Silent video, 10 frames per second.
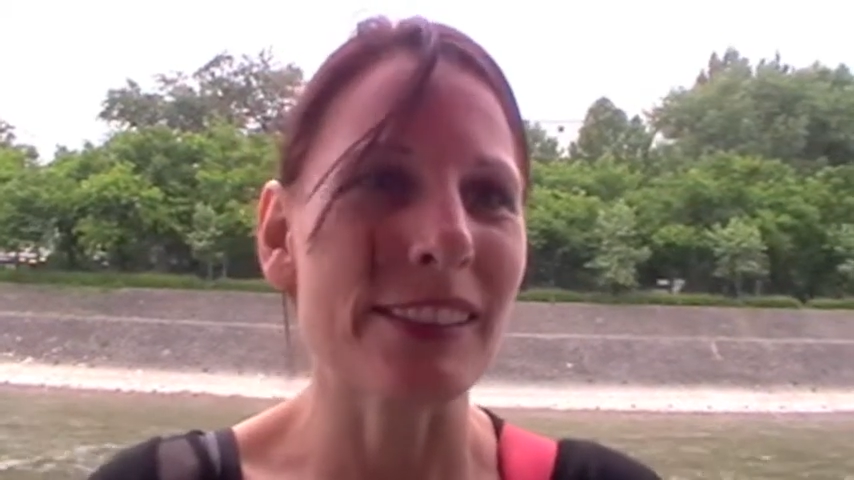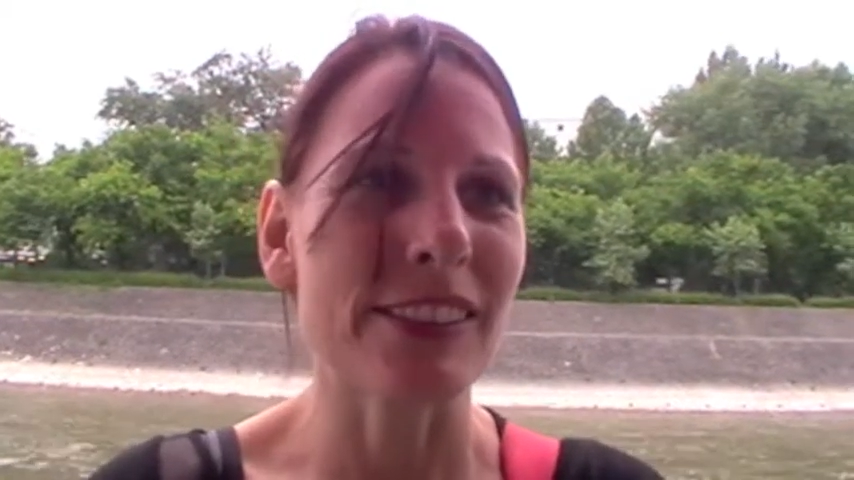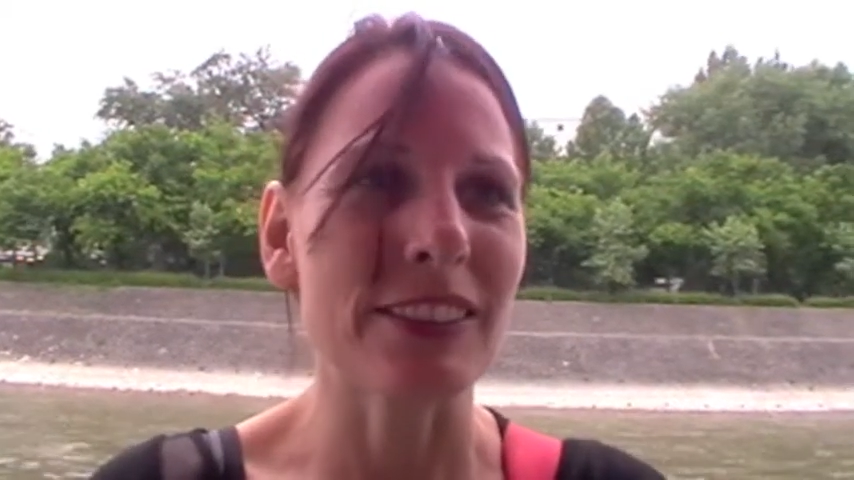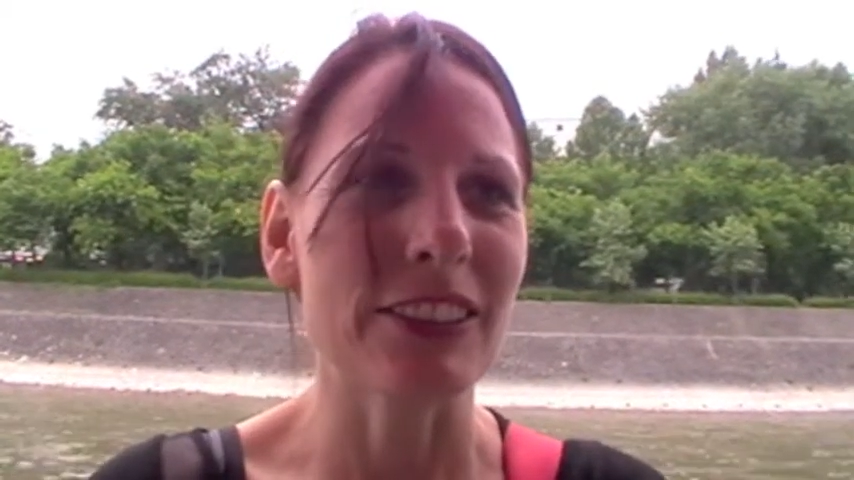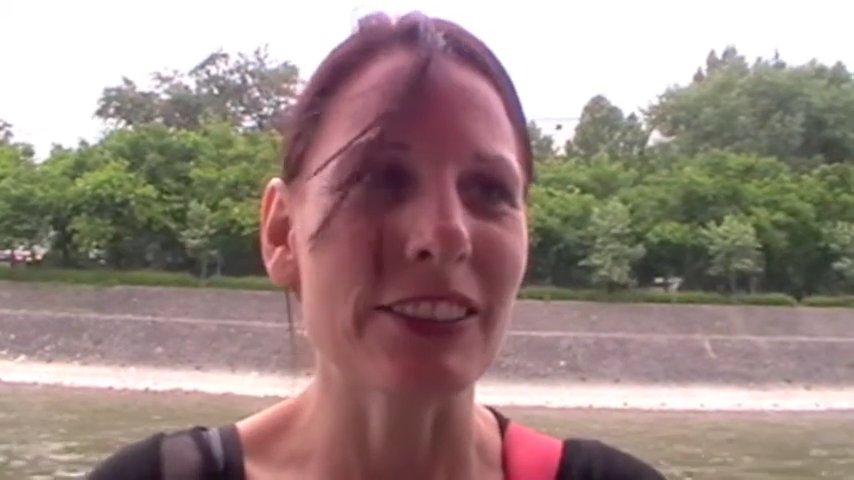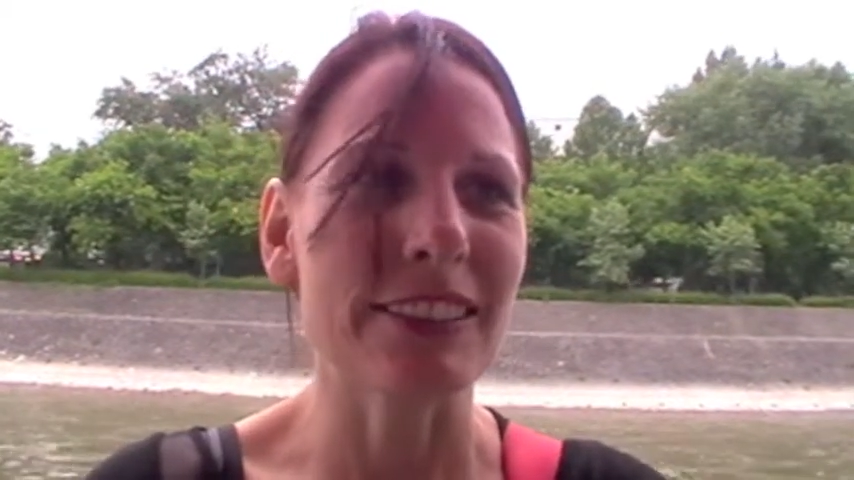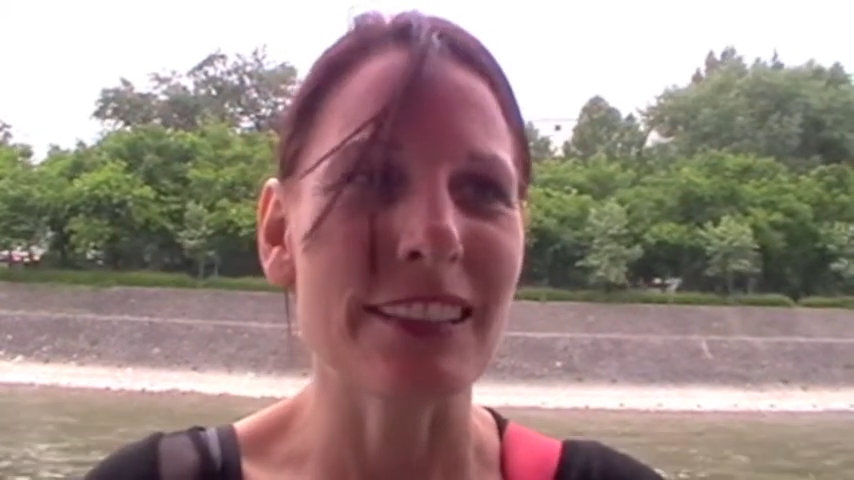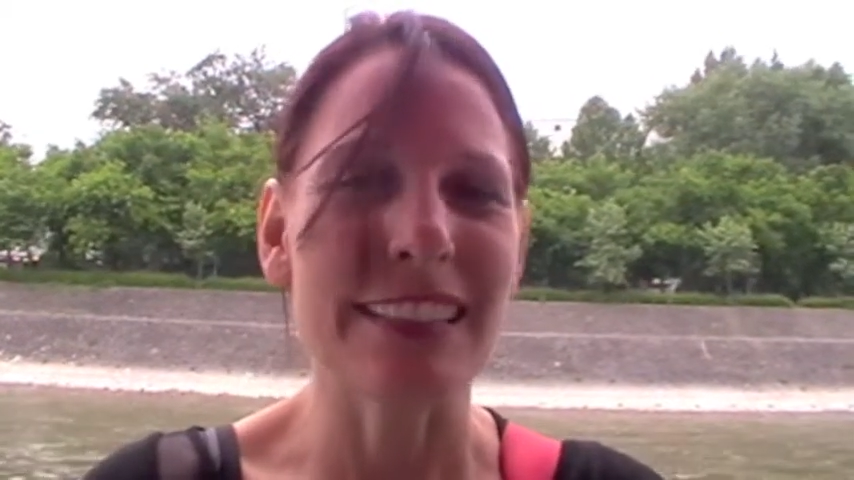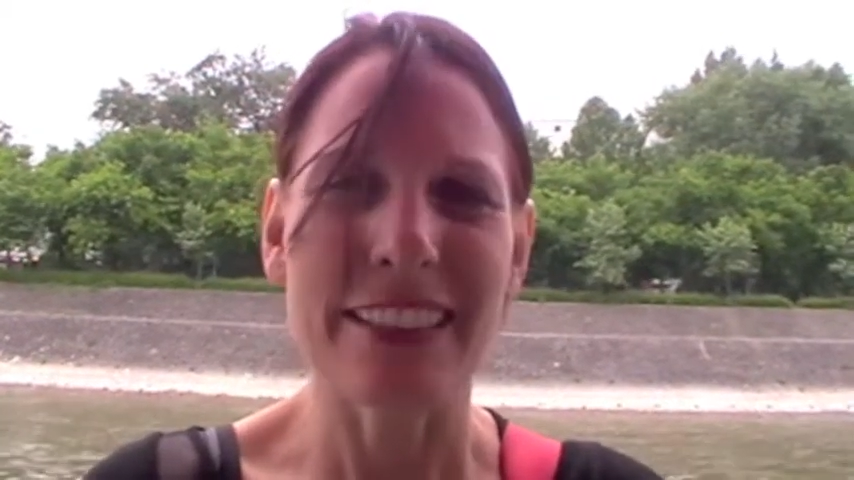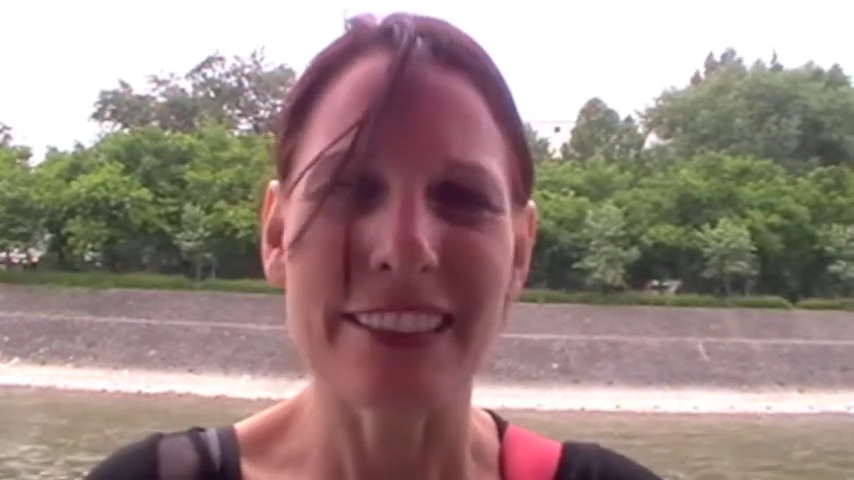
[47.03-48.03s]
to learn
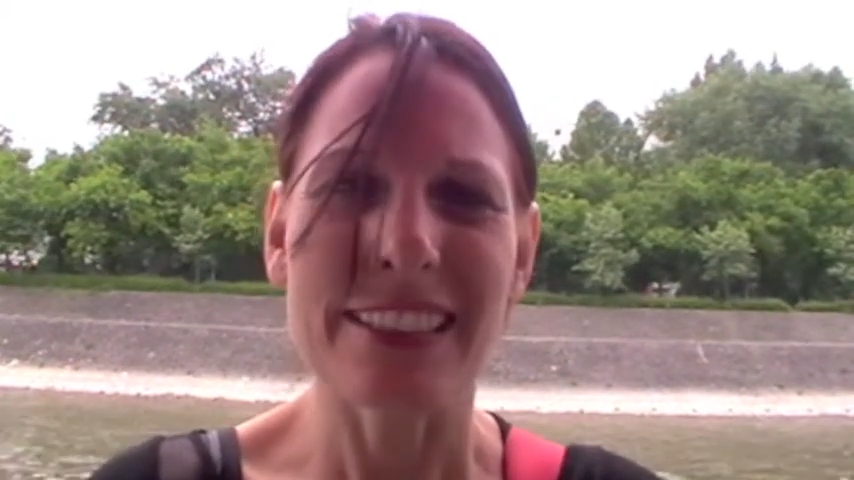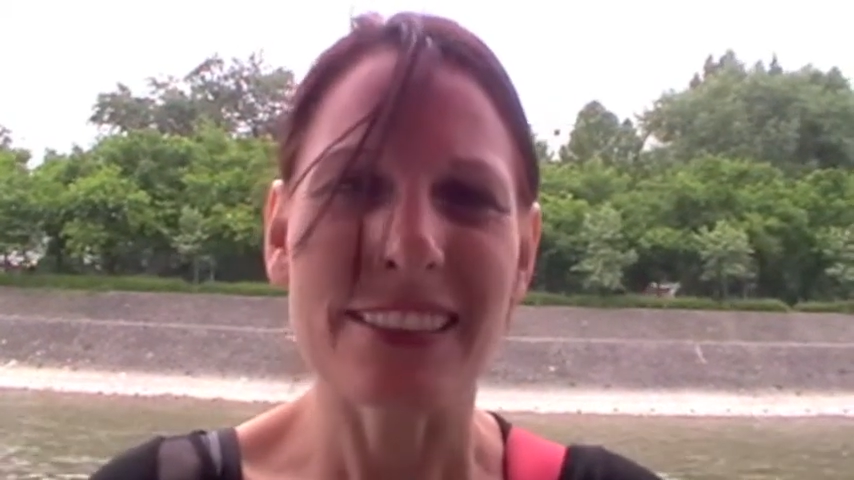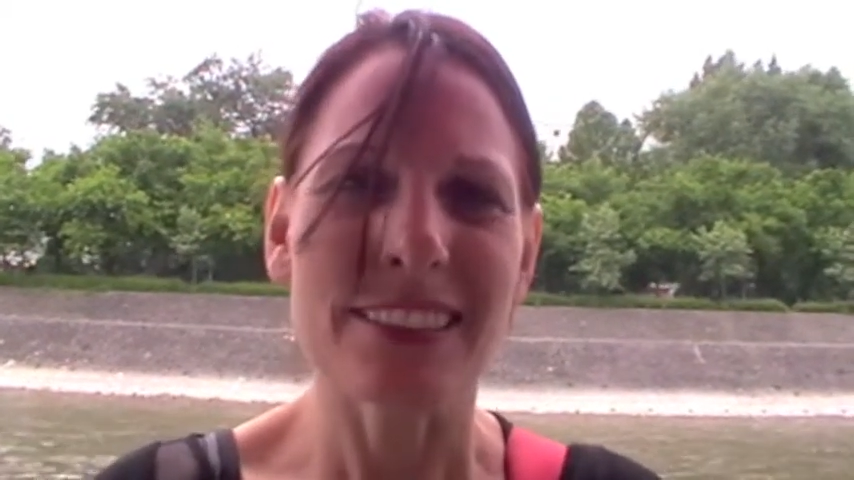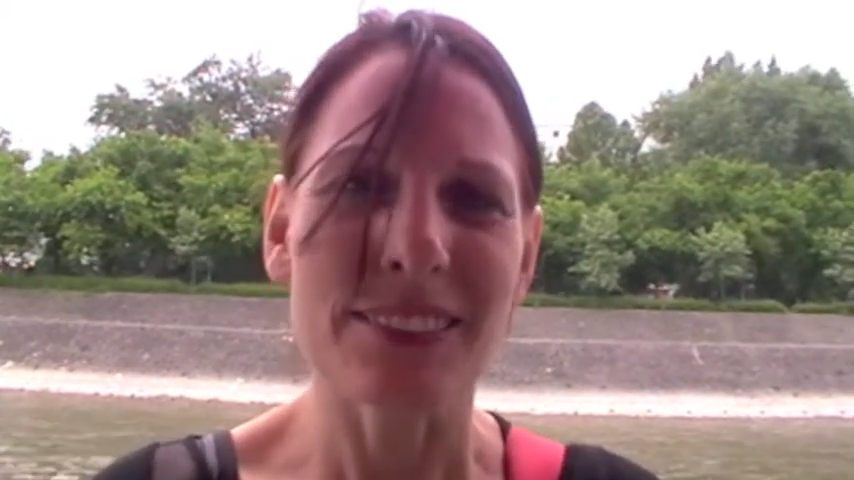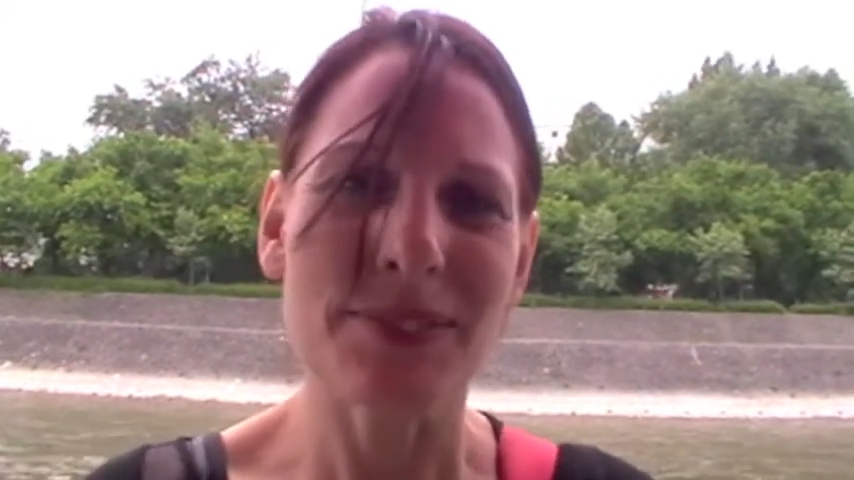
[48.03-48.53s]
Hungarian.